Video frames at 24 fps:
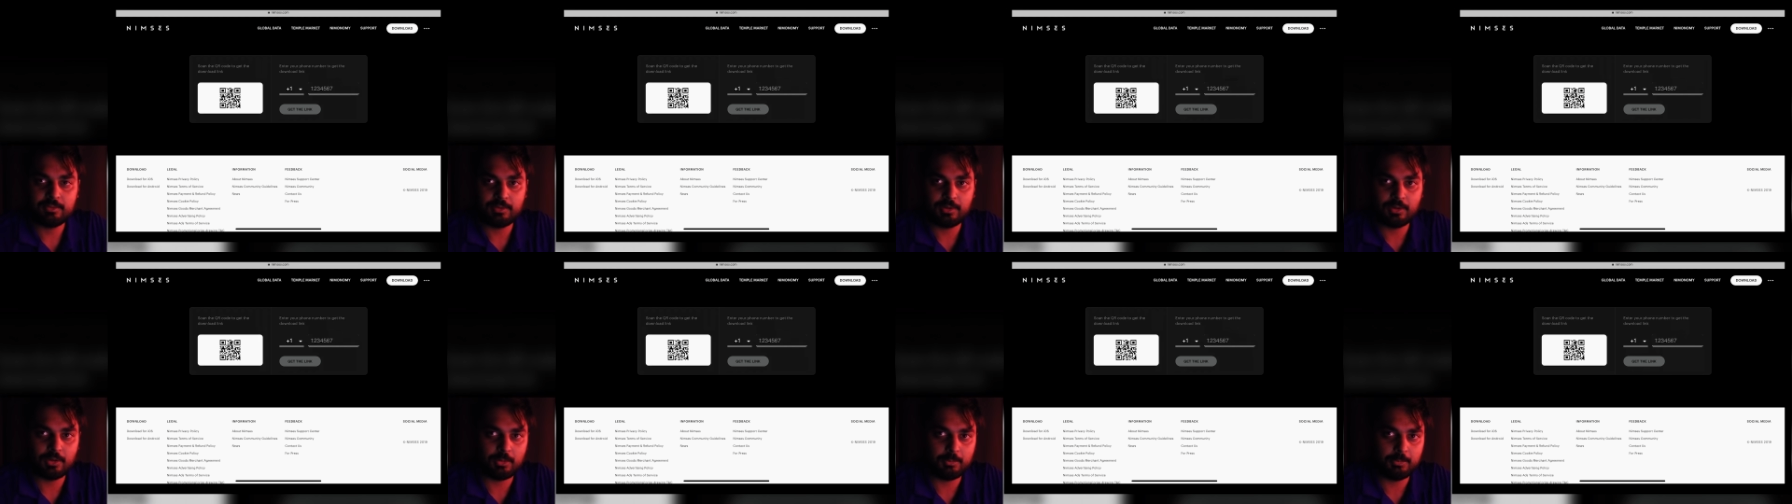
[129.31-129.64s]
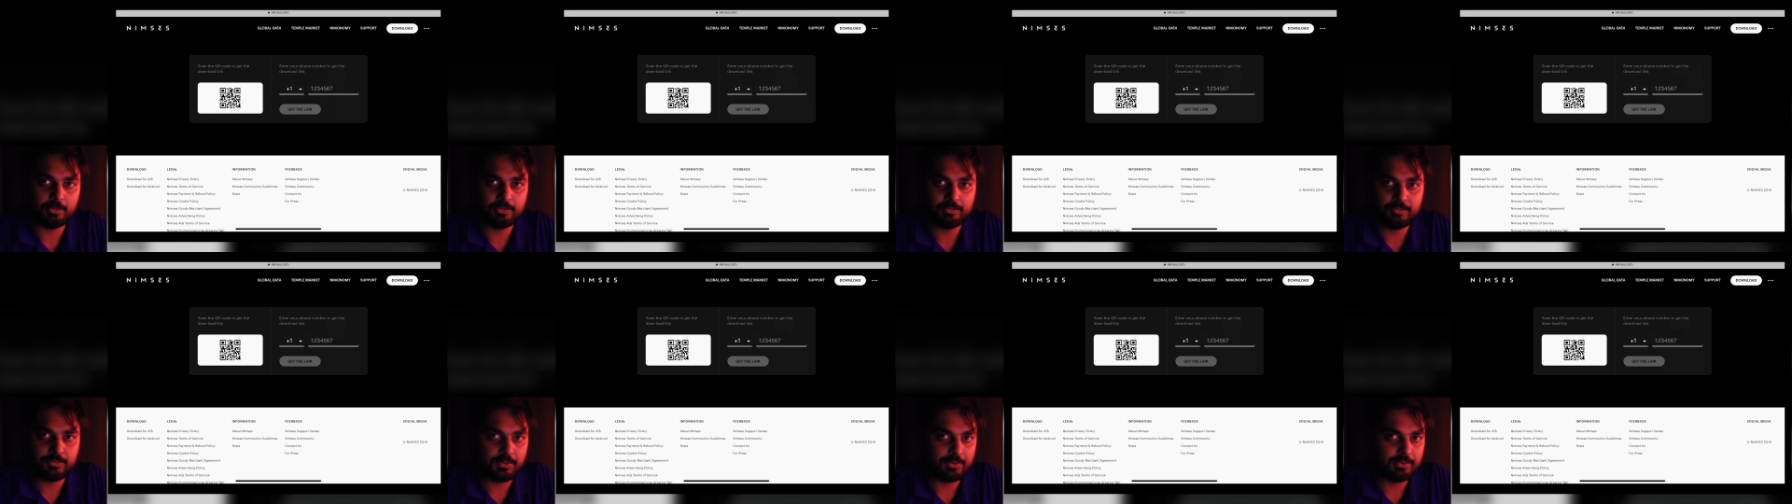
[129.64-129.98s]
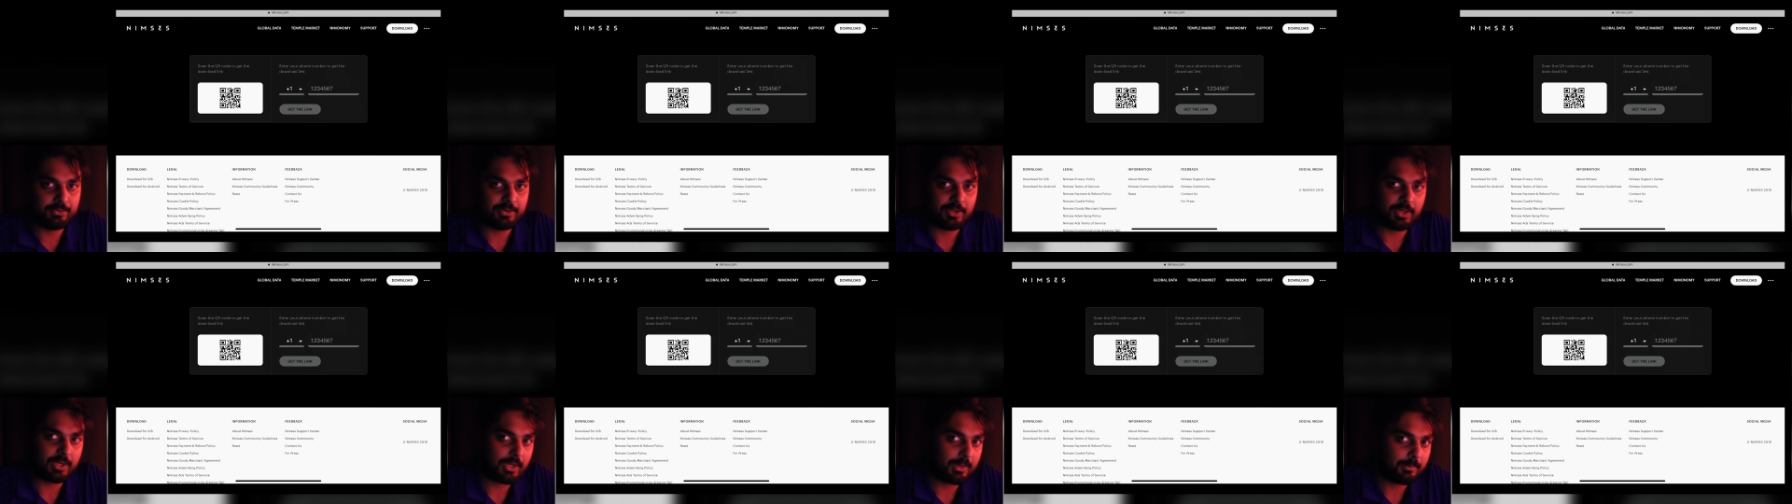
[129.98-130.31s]
it almost
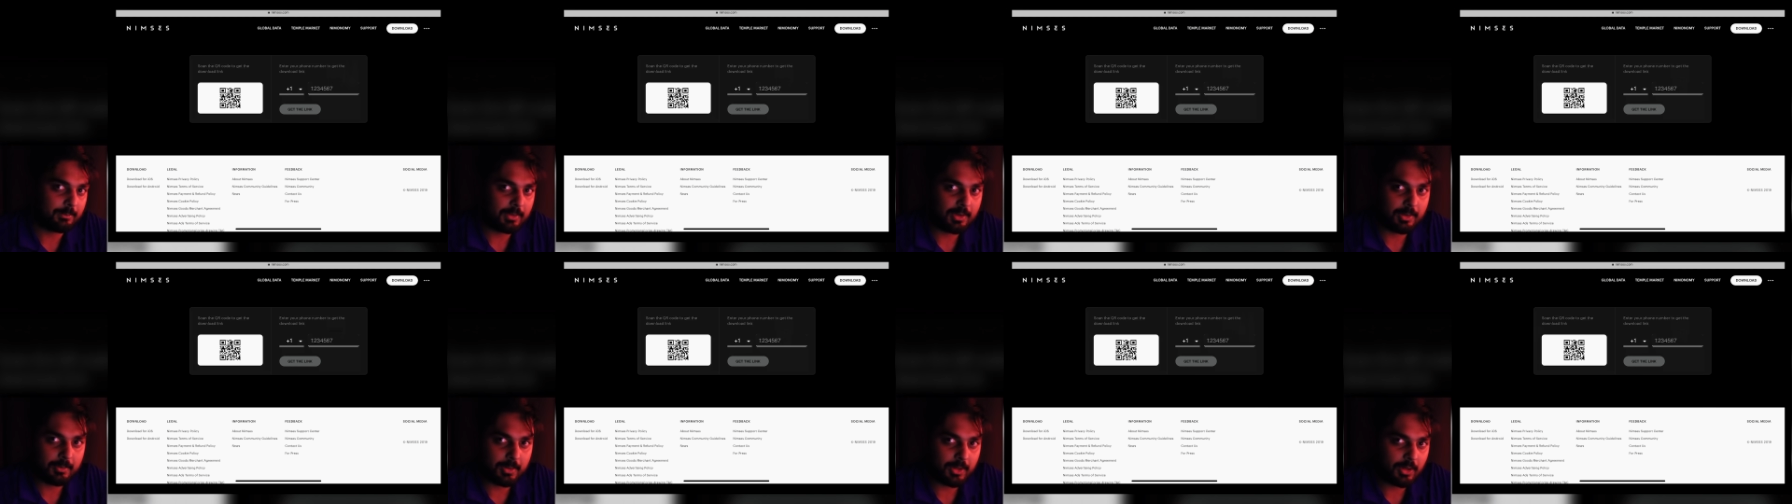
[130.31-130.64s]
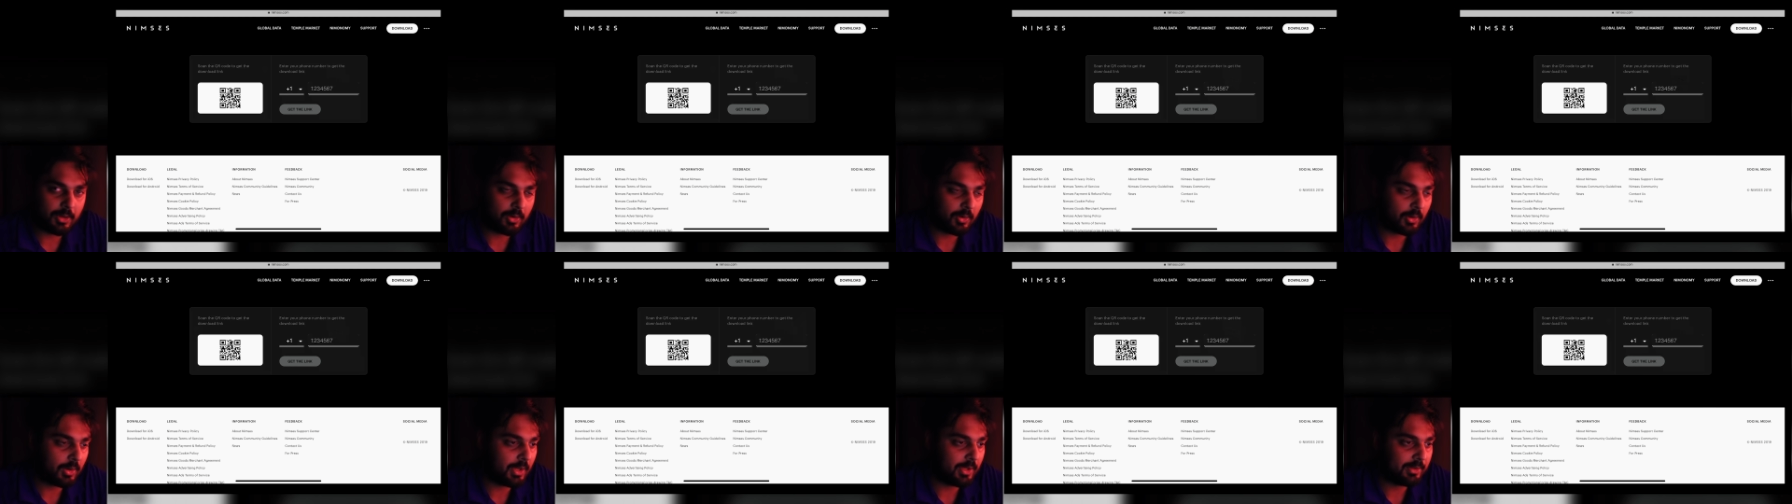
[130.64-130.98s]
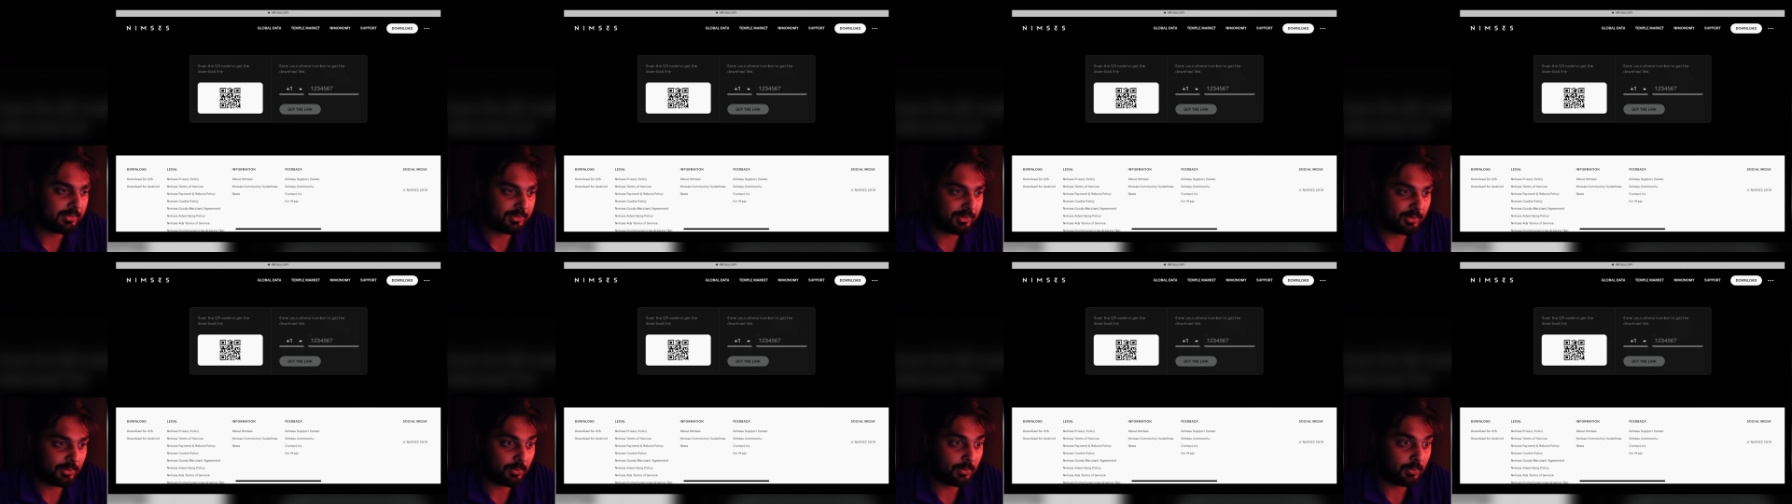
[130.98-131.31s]
feels like I'm coming across a